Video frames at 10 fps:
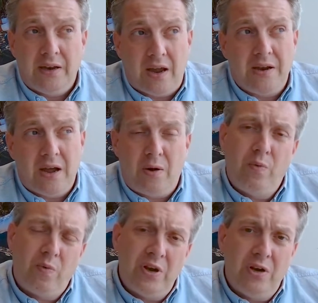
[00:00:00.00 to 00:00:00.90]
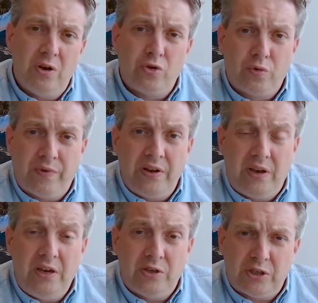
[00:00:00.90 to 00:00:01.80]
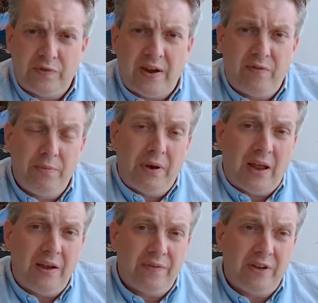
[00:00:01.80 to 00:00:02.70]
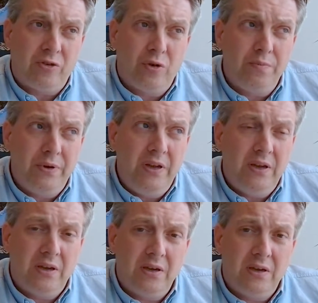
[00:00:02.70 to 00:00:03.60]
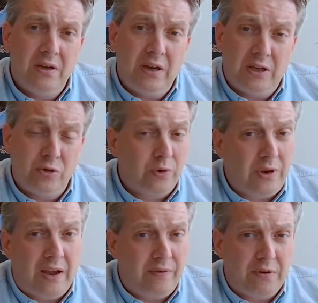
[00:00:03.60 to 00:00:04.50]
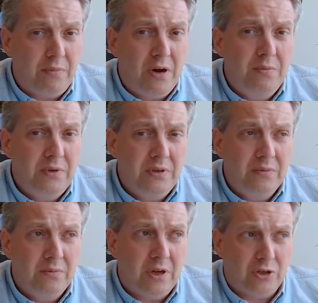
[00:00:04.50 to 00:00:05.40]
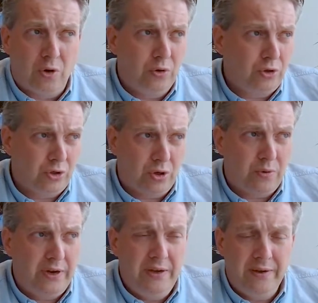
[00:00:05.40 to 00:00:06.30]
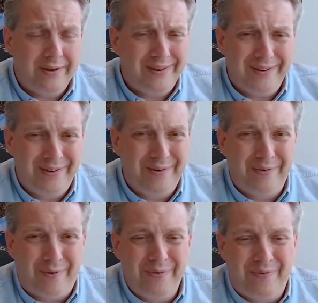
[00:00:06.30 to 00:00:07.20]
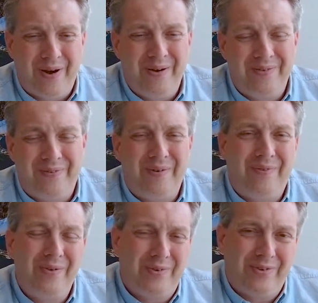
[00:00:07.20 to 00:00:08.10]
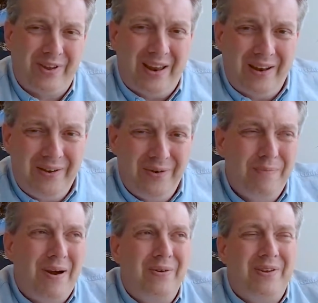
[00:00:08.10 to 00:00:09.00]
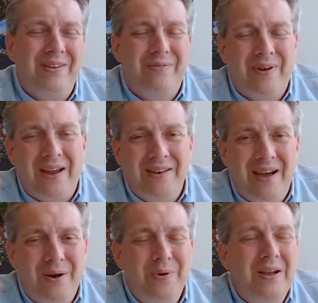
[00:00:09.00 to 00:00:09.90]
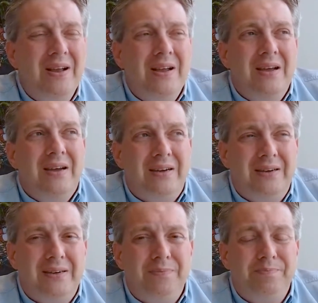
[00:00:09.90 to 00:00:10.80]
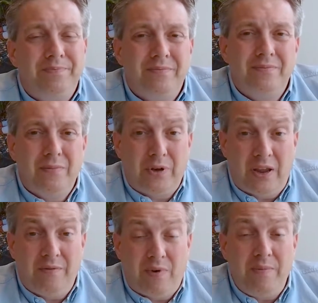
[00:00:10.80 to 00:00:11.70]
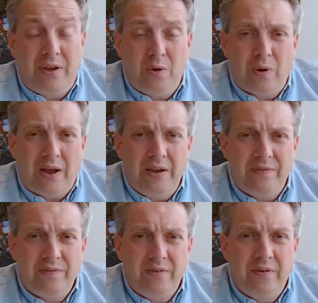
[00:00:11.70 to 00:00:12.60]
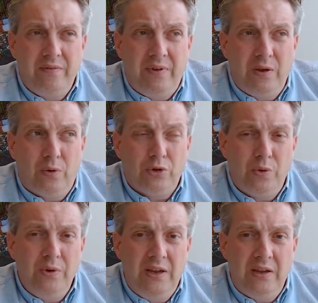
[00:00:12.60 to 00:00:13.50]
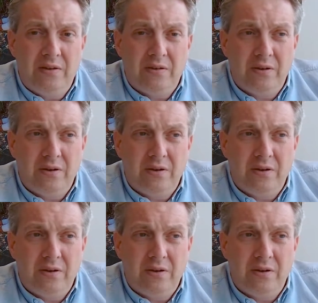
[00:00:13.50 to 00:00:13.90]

And now when D365 will be live at this company, it's not live at the moment. It's a long story. I won't tell you about it right now. But when we go live, we also need